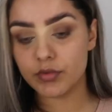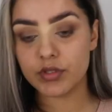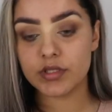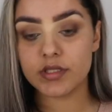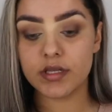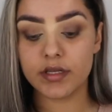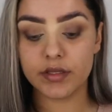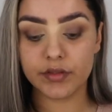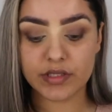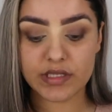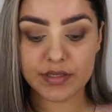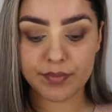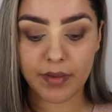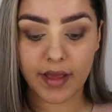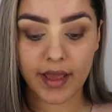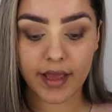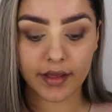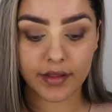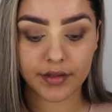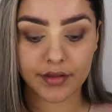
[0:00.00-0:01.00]
I'm just going to
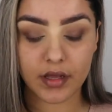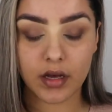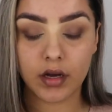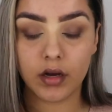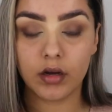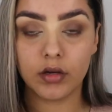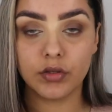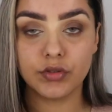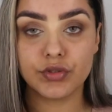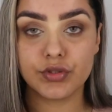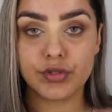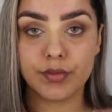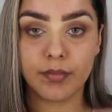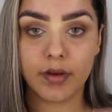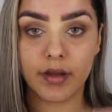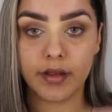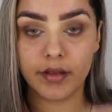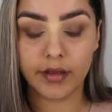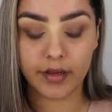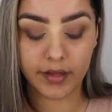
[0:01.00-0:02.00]
pack that onto
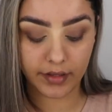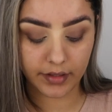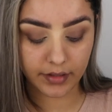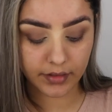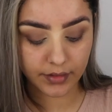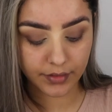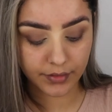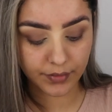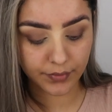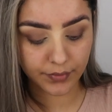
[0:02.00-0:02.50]
my lid.